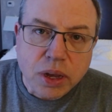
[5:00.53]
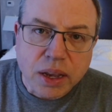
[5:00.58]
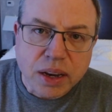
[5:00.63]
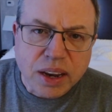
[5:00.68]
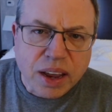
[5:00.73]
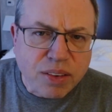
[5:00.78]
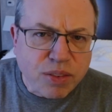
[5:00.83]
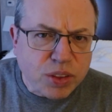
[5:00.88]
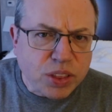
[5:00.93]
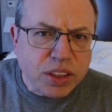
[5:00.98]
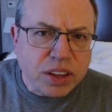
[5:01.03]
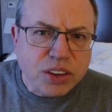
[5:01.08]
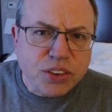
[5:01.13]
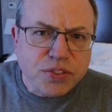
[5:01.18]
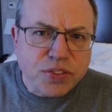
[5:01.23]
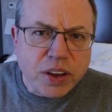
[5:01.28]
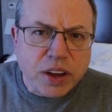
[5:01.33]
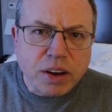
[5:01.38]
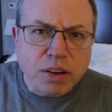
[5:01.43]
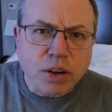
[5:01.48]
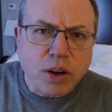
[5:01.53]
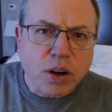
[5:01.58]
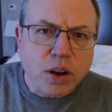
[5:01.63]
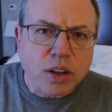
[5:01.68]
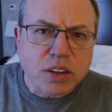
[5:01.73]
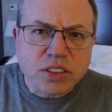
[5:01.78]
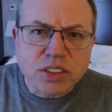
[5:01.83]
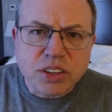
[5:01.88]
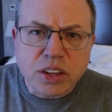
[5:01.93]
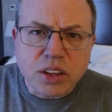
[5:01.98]
And everything's firing on
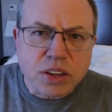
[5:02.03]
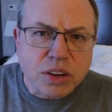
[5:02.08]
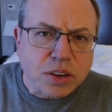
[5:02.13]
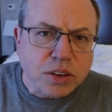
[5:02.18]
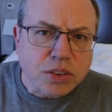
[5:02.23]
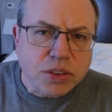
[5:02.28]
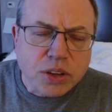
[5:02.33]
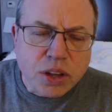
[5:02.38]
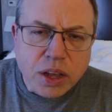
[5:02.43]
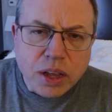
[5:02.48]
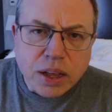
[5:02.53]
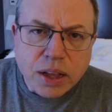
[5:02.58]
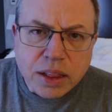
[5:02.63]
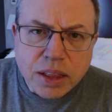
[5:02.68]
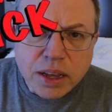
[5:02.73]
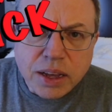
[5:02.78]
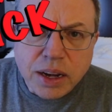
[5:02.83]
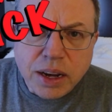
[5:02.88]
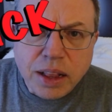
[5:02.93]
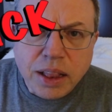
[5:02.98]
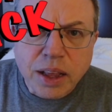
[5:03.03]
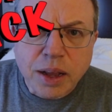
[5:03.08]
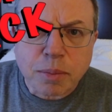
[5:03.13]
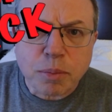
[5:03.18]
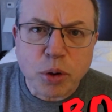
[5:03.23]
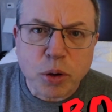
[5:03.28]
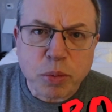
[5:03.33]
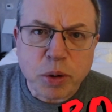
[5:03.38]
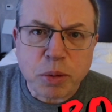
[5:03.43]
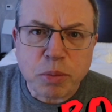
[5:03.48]
all cylinders. Clickety-click,
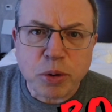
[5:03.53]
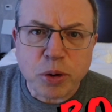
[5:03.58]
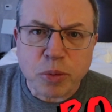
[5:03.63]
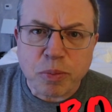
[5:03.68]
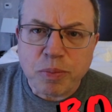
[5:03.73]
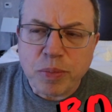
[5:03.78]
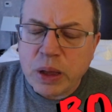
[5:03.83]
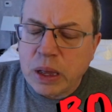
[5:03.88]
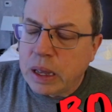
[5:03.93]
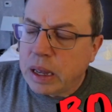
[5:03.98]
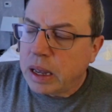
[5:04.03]
boomity-boom.